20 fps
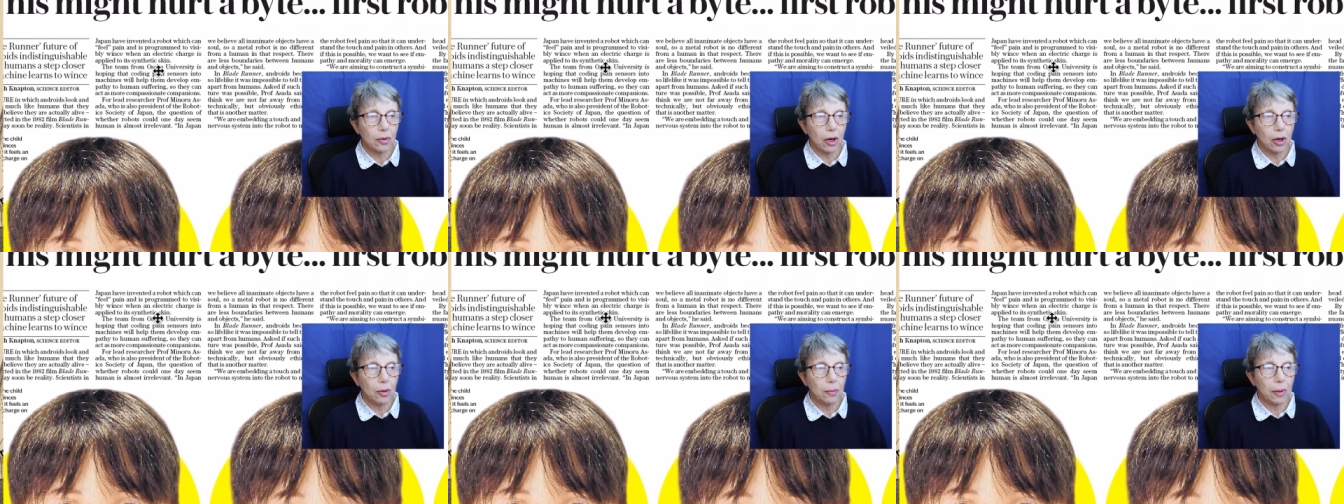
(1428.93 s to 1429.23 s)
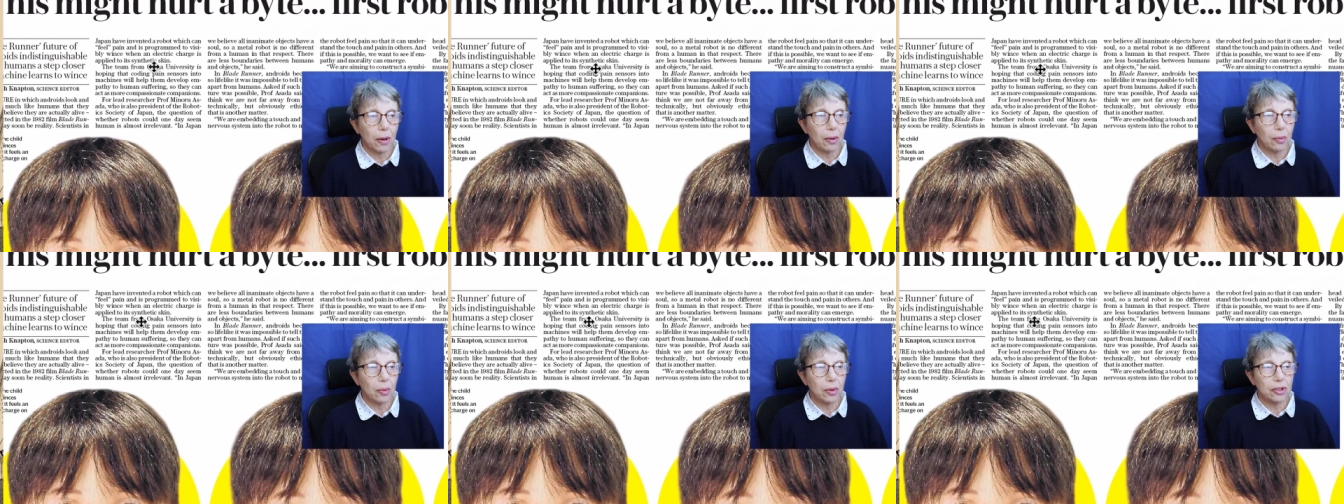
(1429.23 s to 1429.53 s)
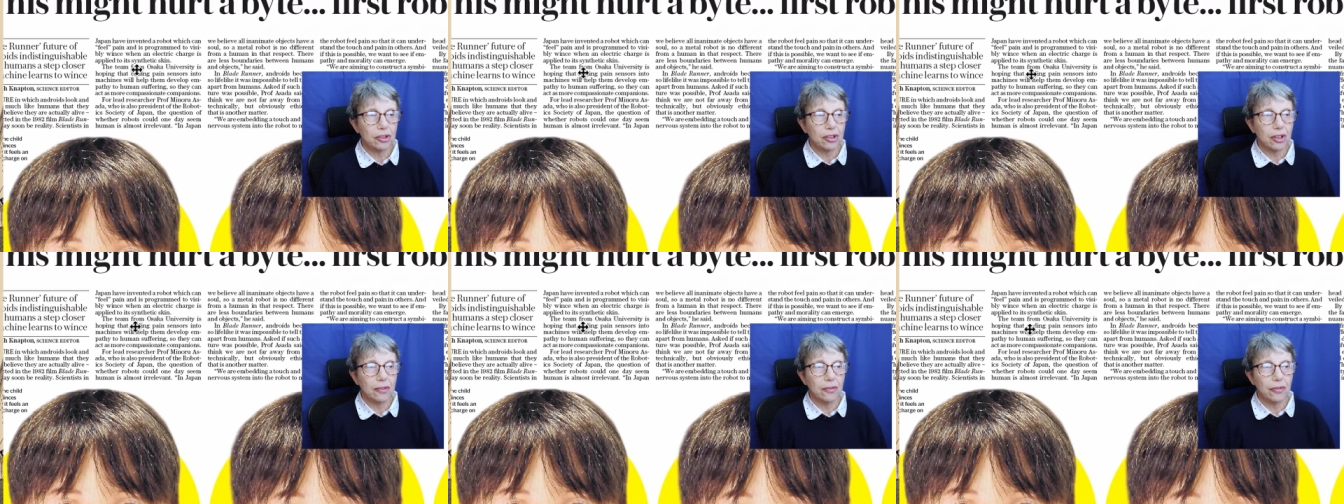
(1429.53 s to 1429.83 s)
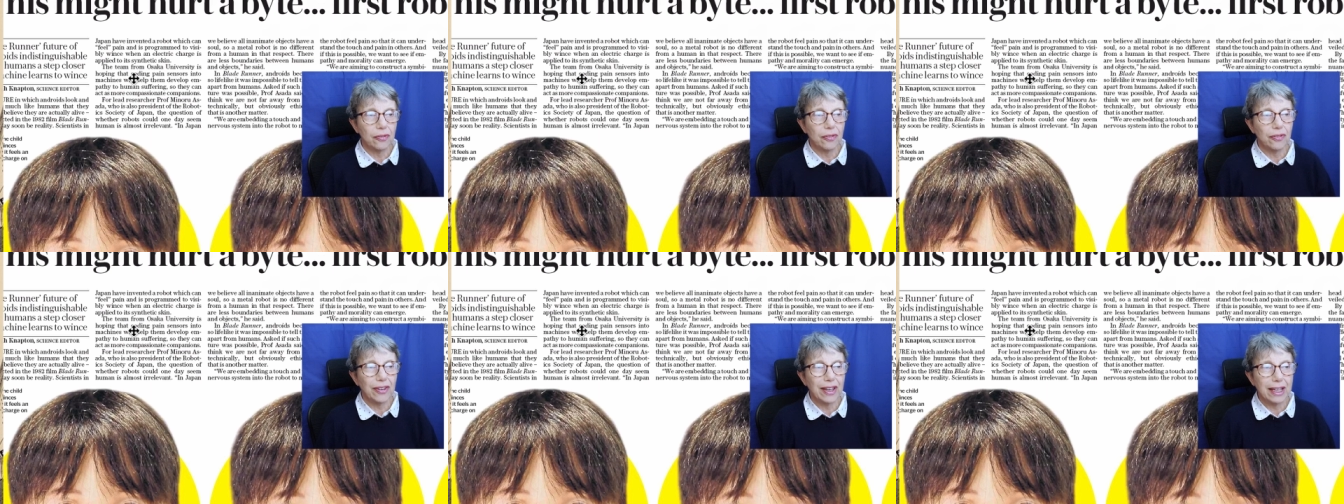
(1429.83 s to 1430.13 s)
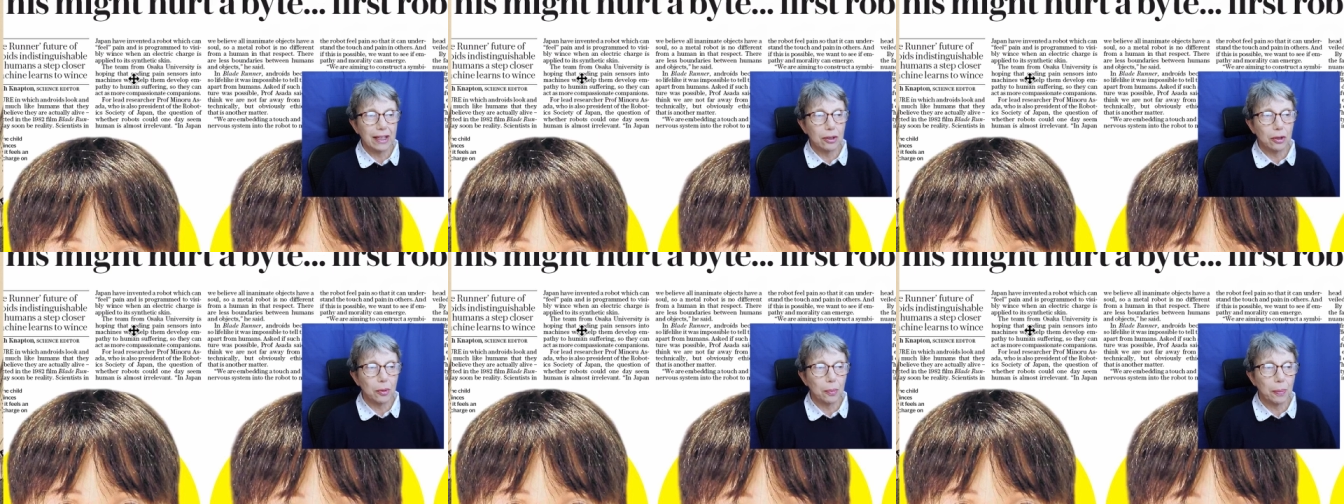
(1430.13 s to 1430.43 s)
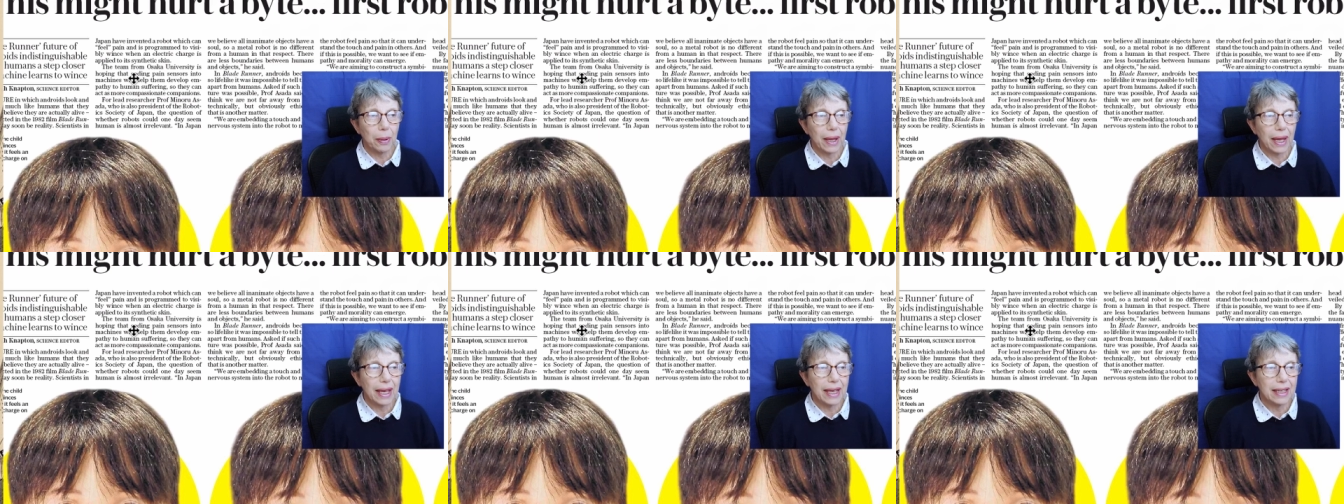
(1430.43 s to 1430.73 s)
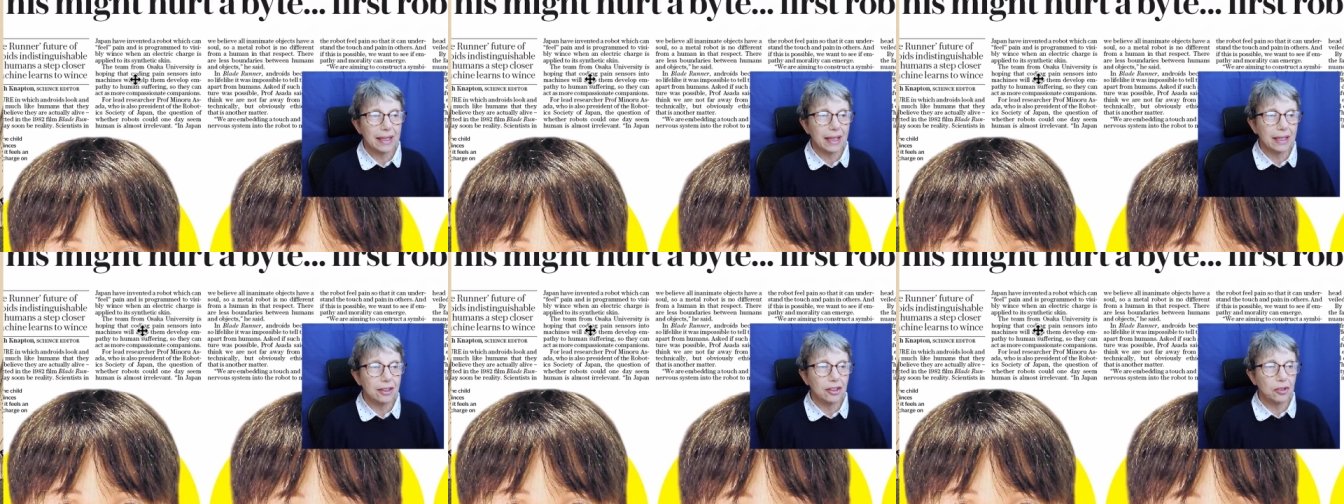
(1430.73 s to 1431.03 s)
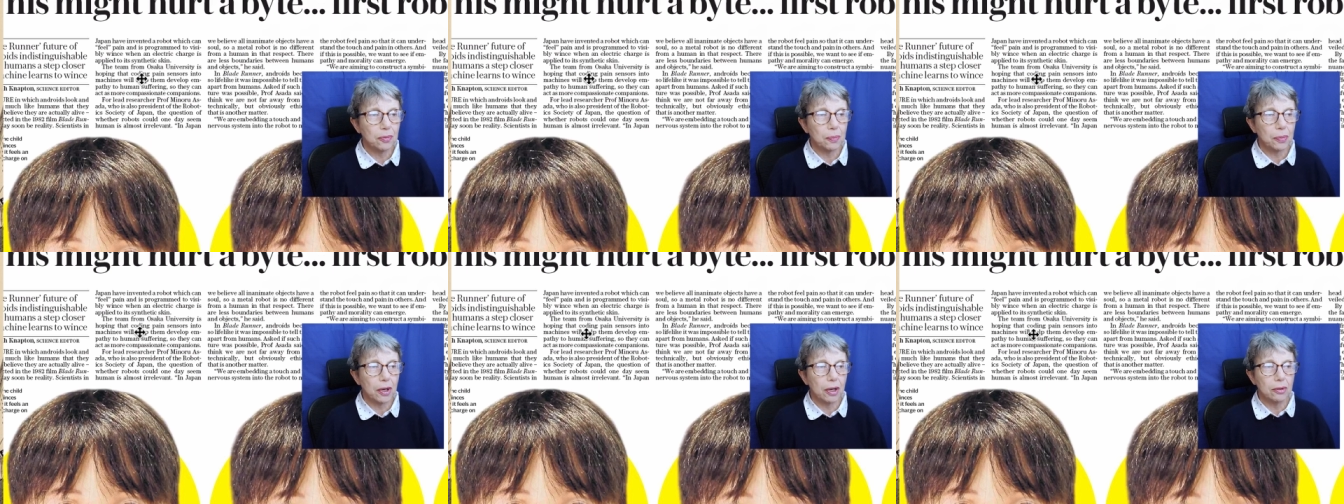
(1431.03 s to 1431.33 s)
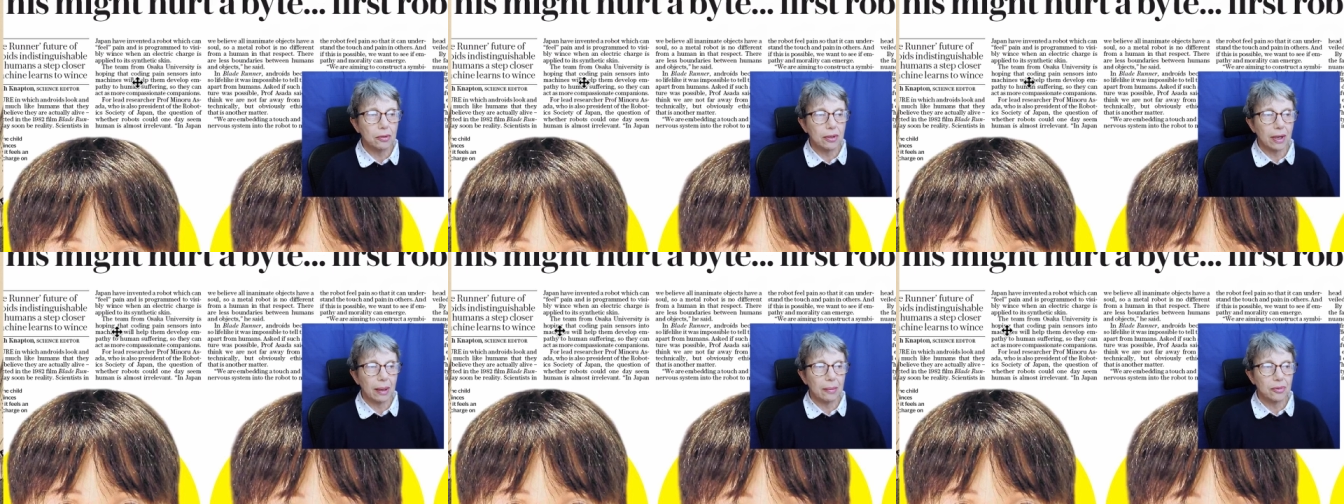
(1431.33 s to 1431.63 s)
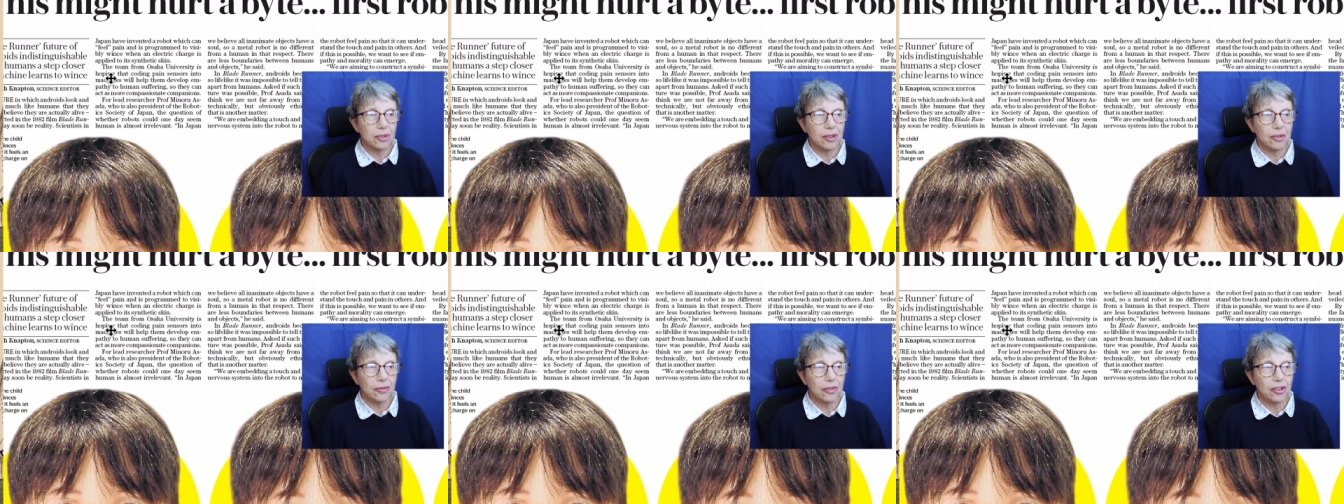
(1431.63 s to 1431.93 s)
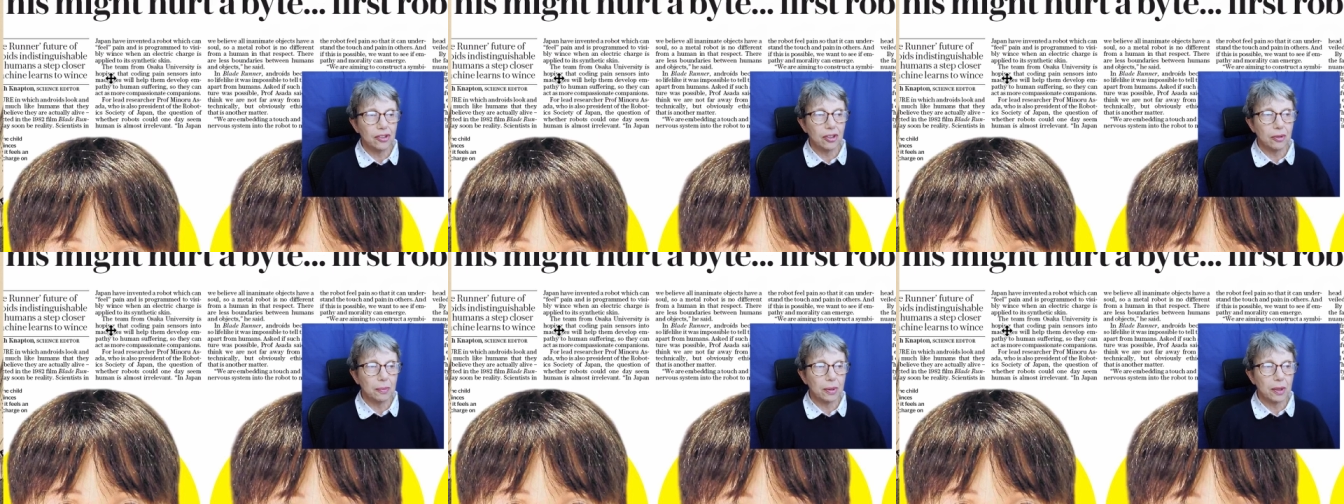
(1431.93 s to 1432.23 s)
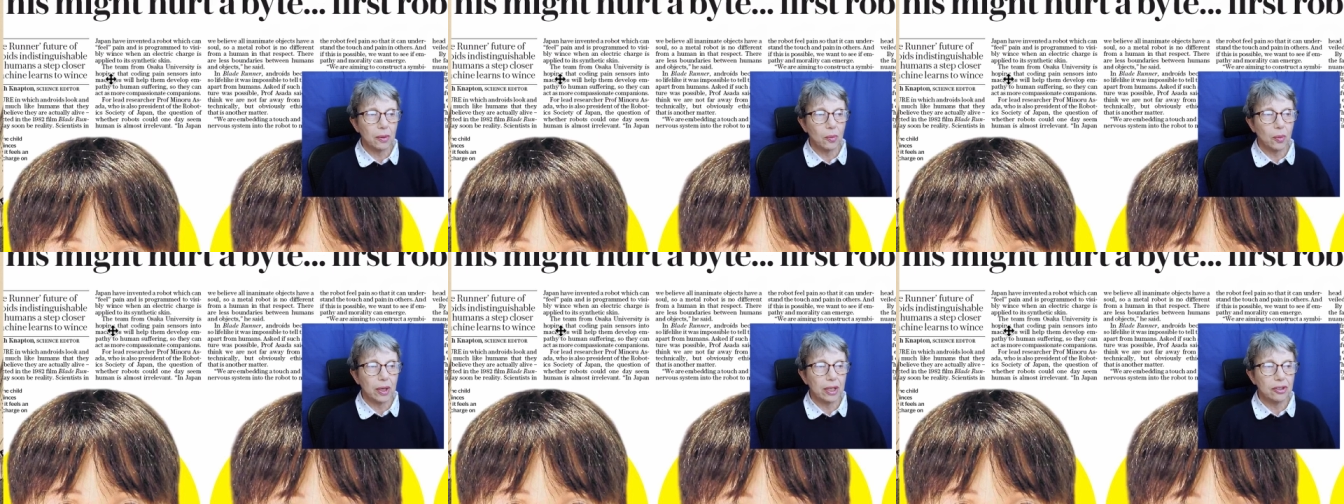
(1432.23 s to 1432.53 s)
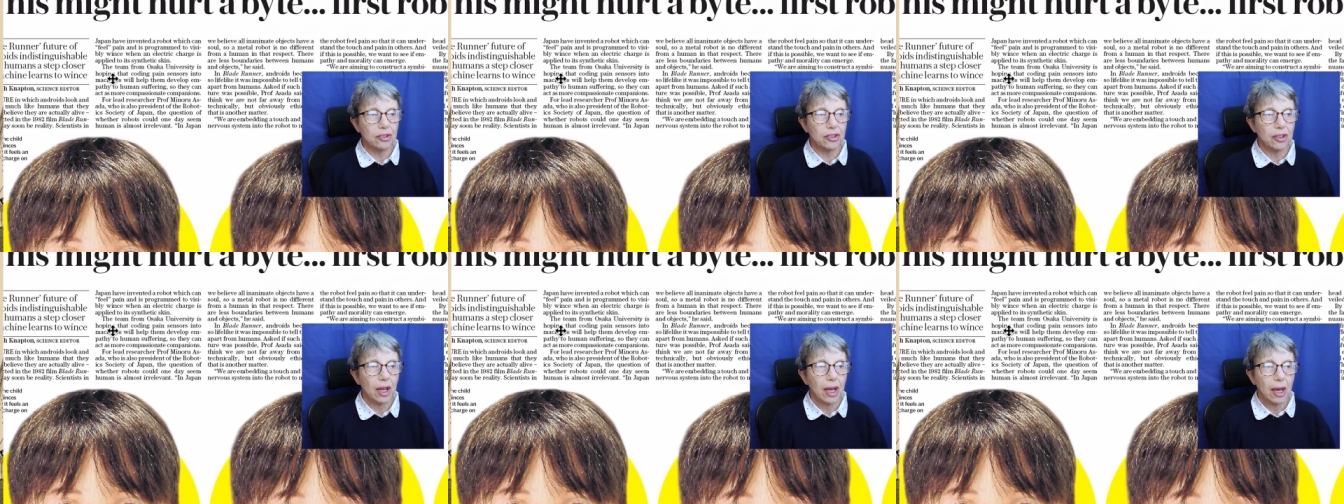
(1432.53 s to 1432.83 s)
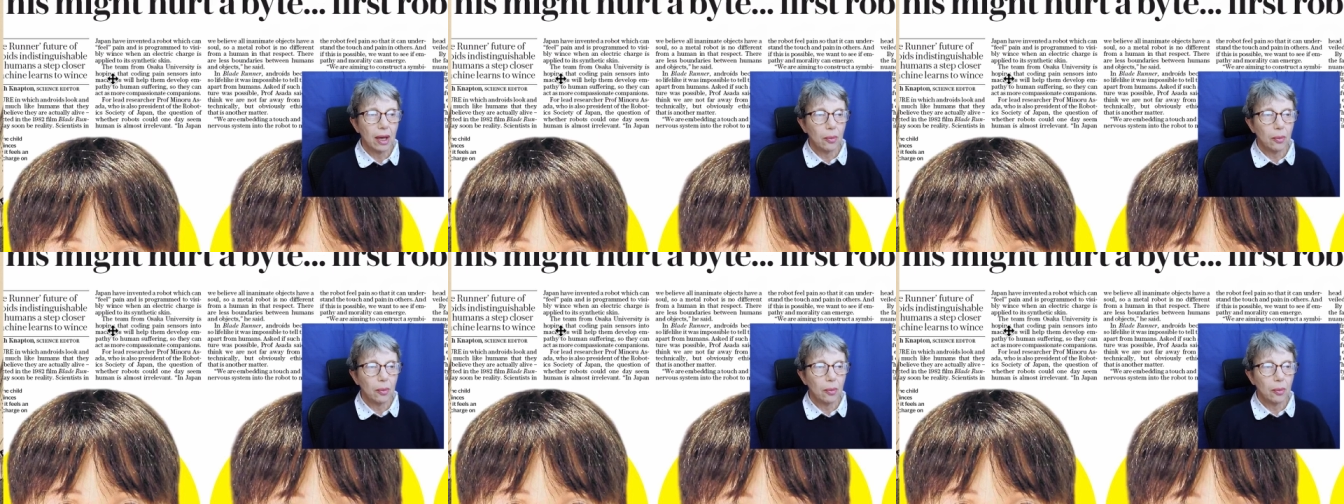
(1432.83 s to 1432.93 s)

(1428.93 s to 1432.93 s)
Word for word: robot which can feel pain and is programmed to visibly wince